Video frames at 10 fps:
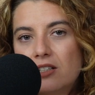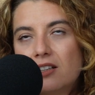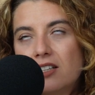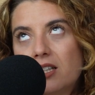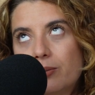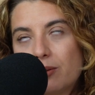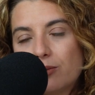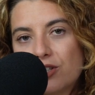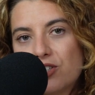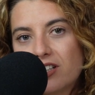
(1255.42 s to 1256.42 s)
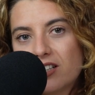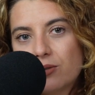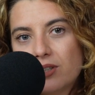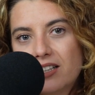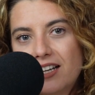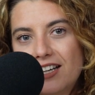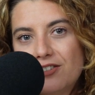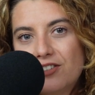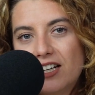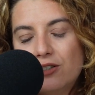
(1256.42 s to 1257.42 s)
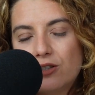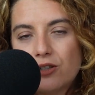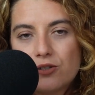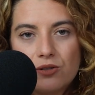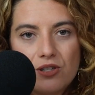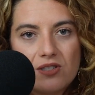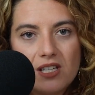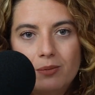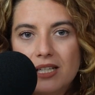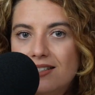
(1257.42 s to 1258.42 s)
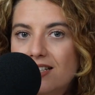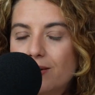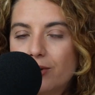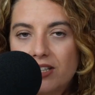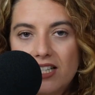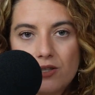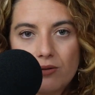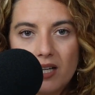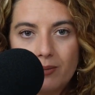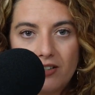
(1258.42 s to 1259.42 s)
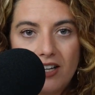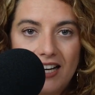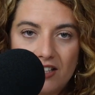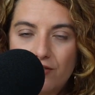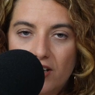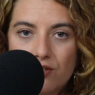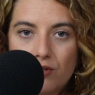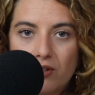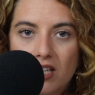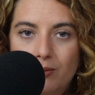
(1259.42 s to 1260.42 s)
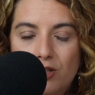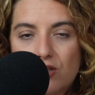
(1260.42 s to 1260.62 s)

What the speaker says: little bit more chill in real life. And you can also just send me a DM on Instagram at FastForwardAmy.